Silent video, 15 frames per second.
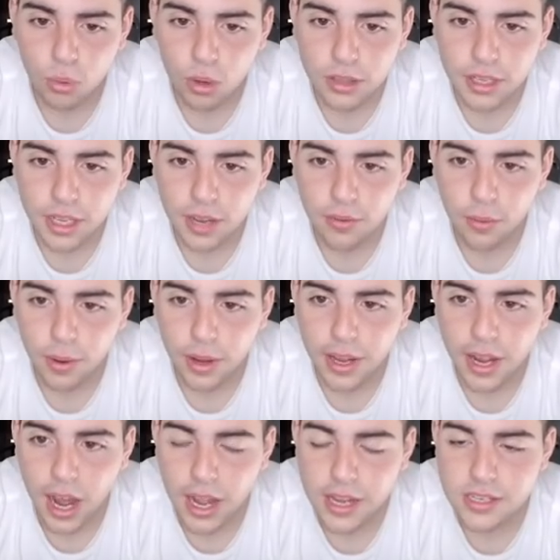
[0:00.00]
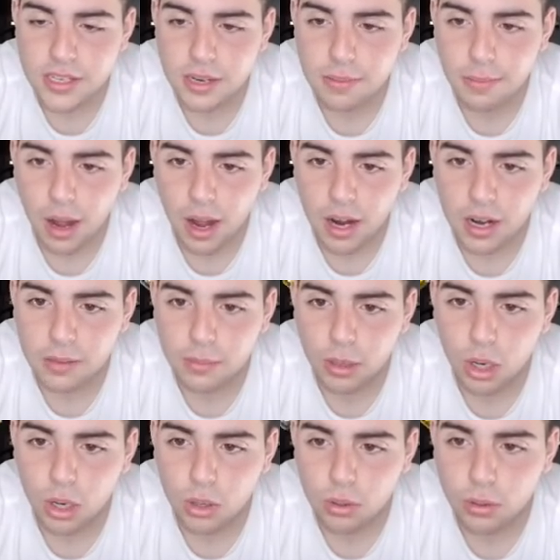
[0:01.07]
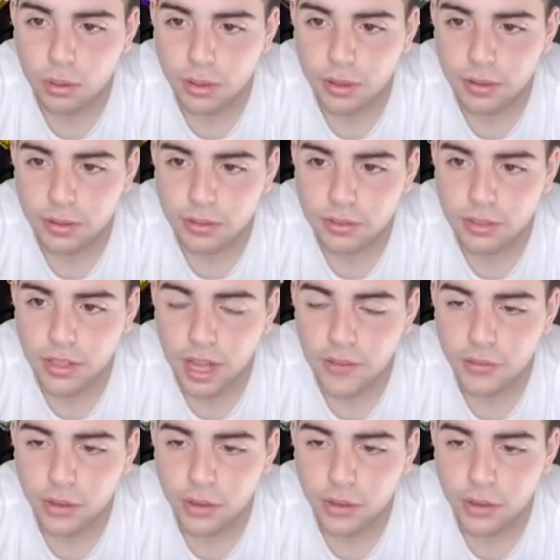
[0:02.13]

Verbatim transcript: won the giveaway. Isaac Bonga, bro. Snipe